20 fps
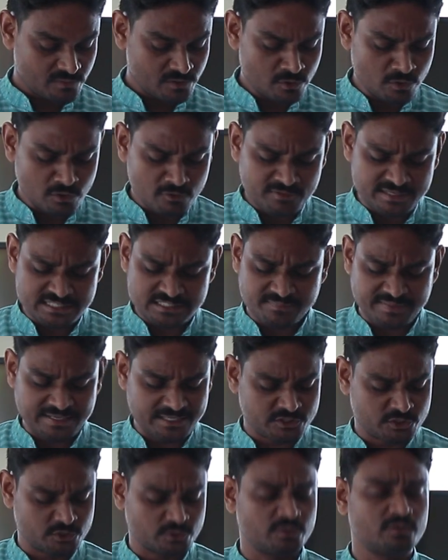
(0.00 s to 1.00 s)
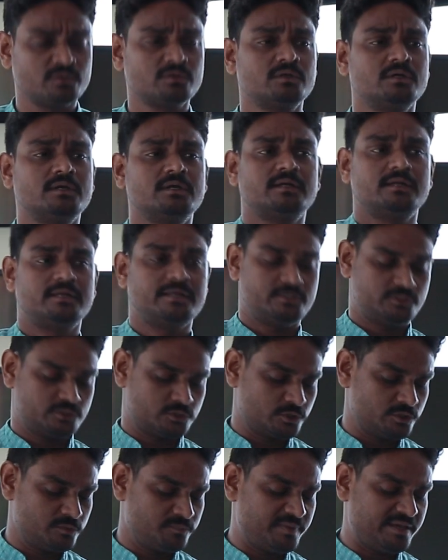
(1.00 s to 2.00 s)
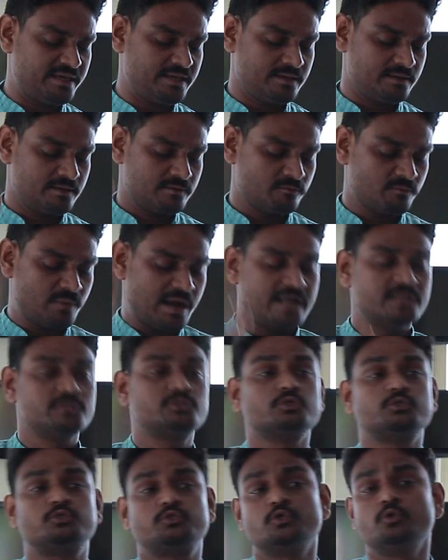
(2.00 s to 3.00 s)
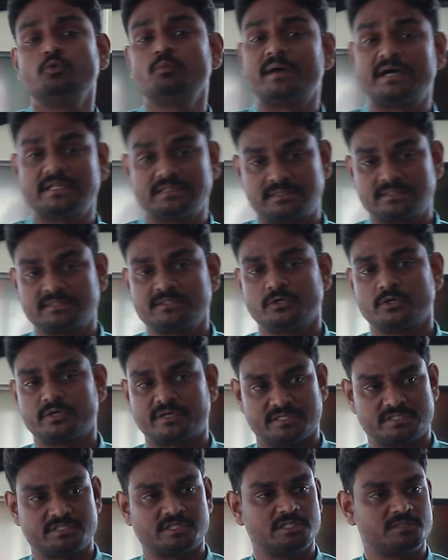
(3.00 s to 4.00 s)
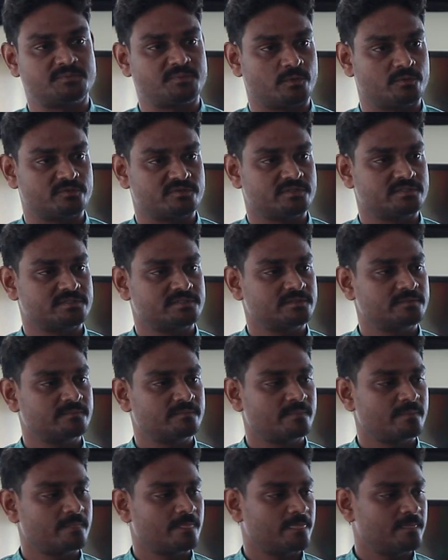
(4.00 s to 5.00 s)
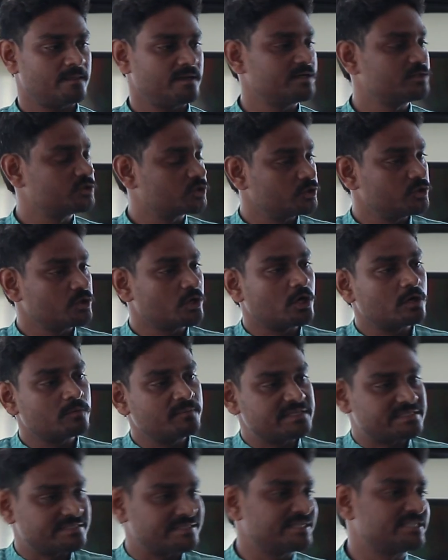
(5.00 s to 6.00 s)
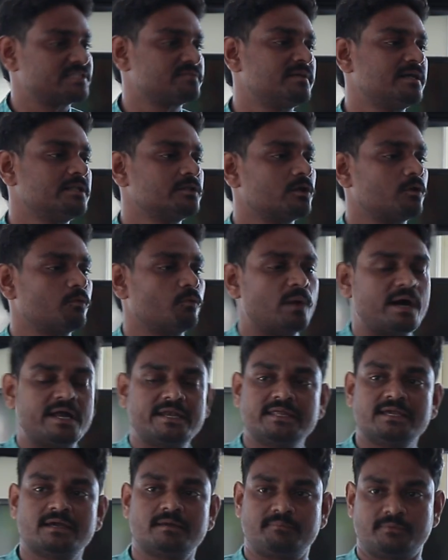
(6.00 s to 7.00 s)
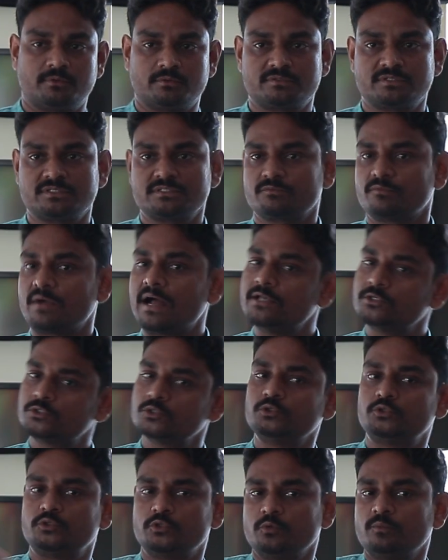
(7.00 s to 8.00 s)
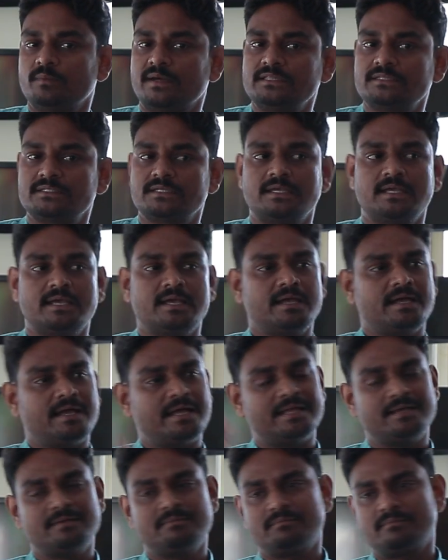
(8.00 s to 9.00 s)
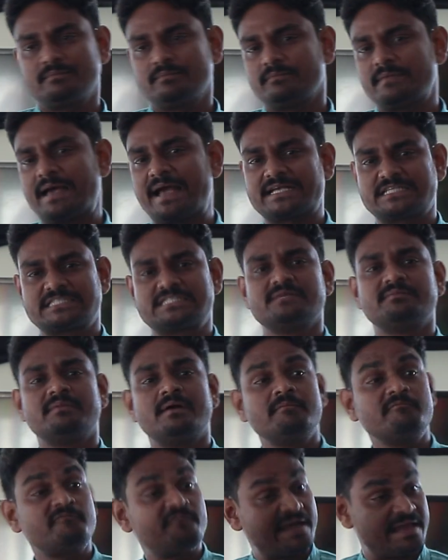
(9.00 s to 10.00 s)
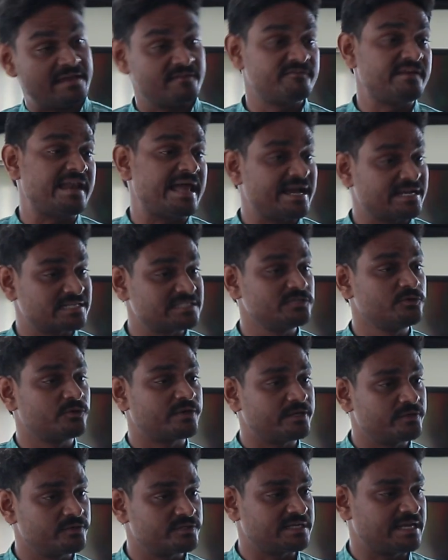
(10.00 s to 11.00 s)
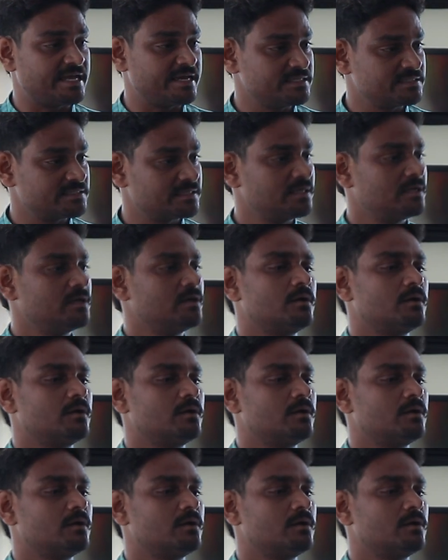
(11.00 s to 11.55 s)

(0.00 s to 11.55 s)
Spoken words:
Always make sure it should be 1 to 2 months your research process. It should not be 6 month or 1 year process. 1 to 2 months, and maximum 5 lakhs you can utilize,